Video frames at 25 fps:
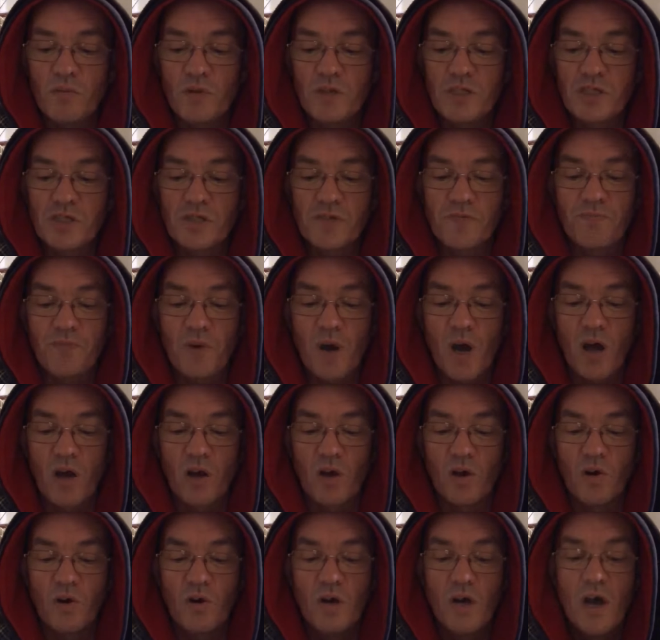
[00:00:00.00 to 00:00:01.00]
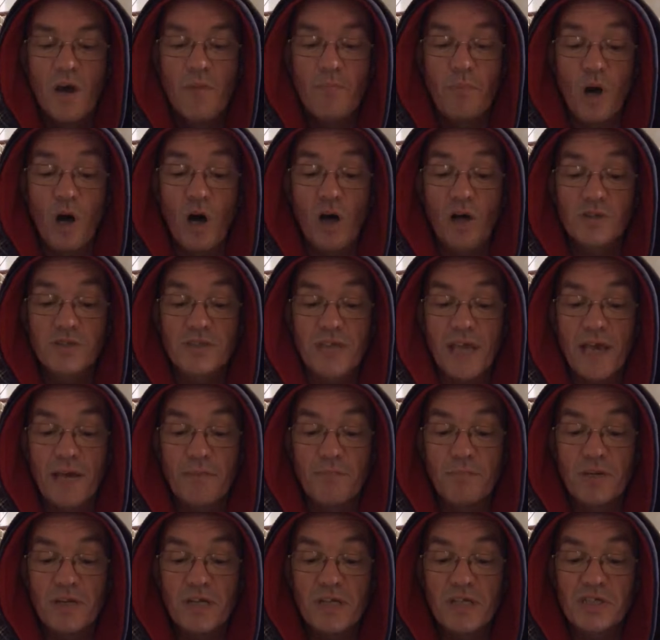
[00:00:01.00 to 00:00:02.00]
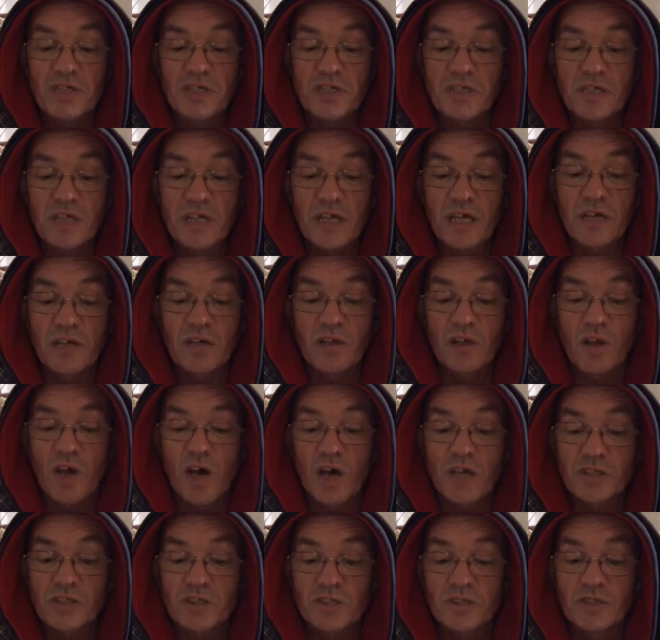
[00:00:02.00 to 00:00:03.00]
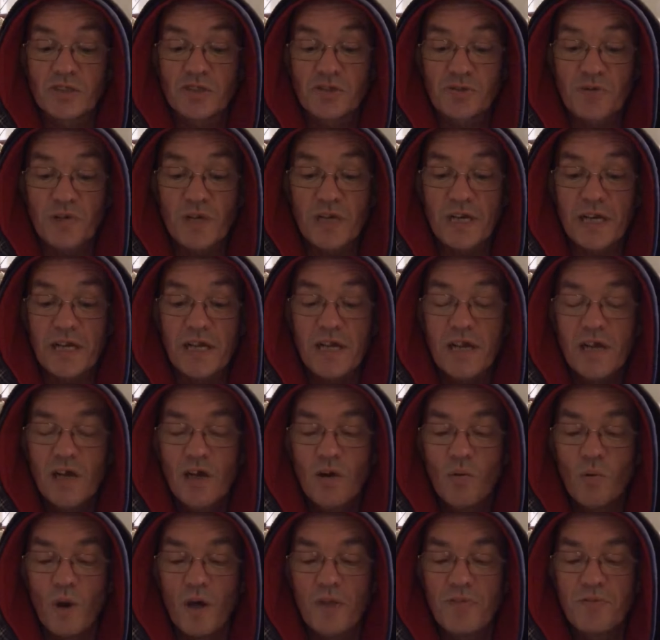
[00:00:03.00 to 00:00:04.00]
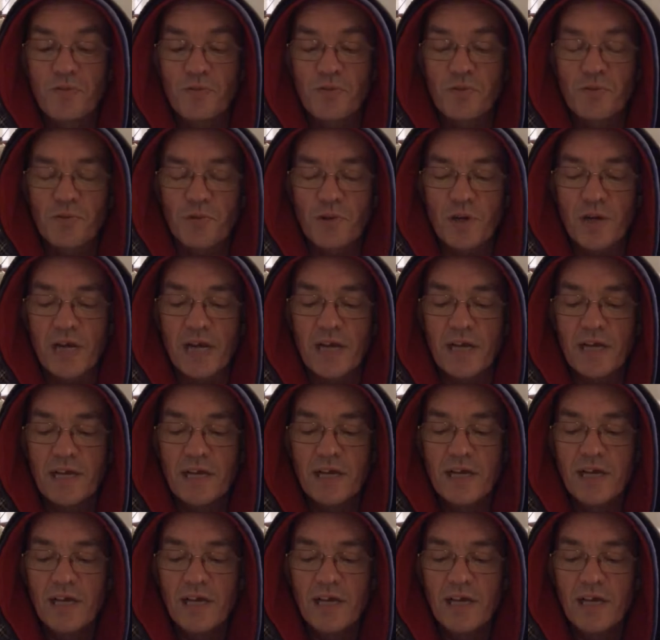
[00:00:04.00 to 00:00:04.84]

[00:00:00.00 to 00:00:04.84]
we should follow Paul's admonition in Colossians 3, 1 through 3.